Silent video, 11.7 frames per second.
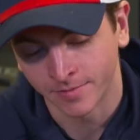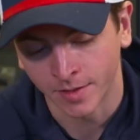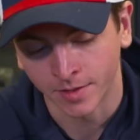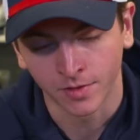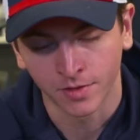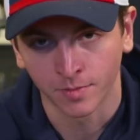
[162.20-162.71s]
been
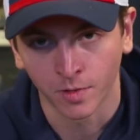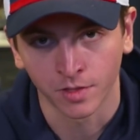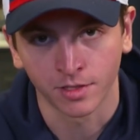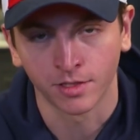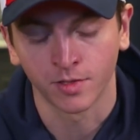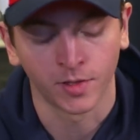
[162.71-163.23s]
used in more
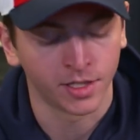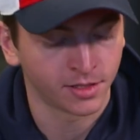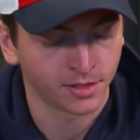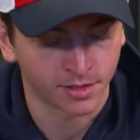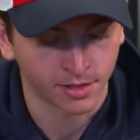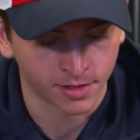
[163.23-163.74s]

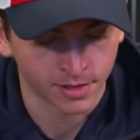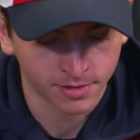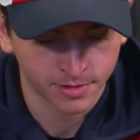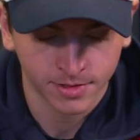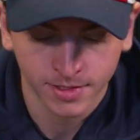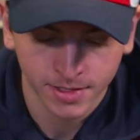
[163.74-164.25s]
situations, so
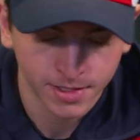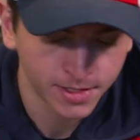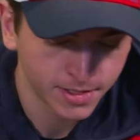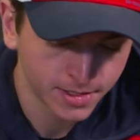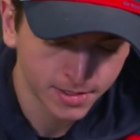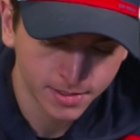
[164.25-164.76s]

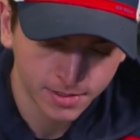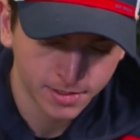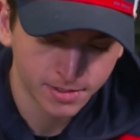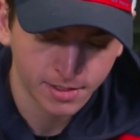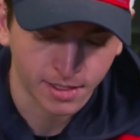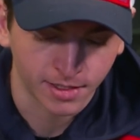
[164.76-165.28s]

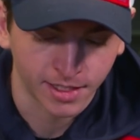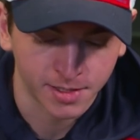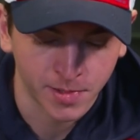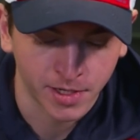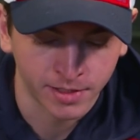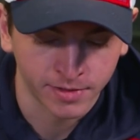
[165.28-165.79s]
I think that's
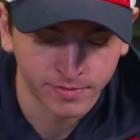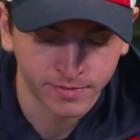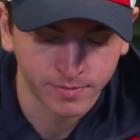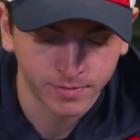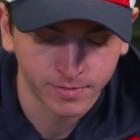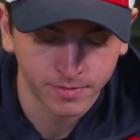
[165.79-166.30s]
part of
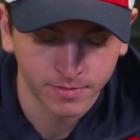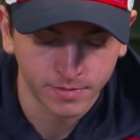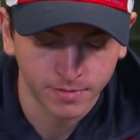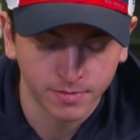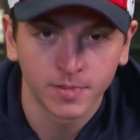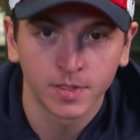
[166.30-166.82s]

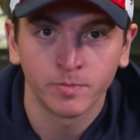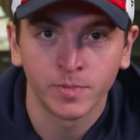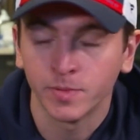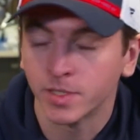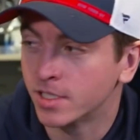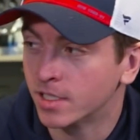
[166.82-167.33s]
me
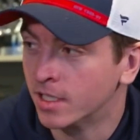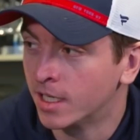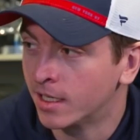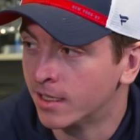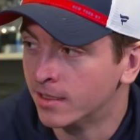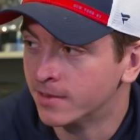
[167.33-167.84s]

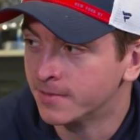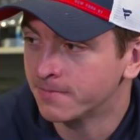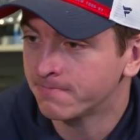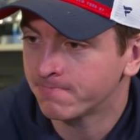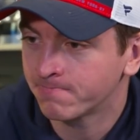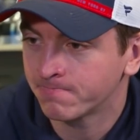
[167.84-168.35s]
maturing and
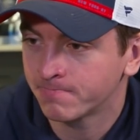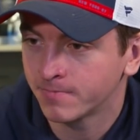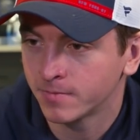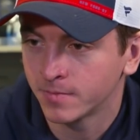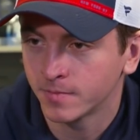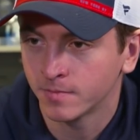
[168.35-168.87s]

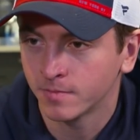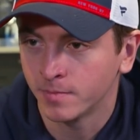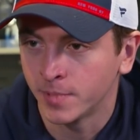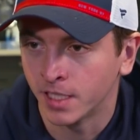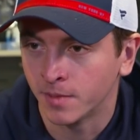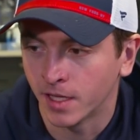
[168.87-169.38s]

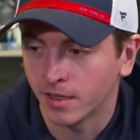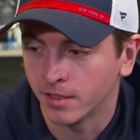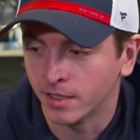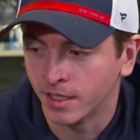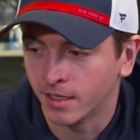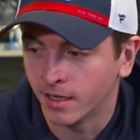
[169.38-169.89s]
being in my third
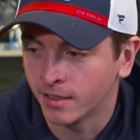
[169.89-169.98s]
year now.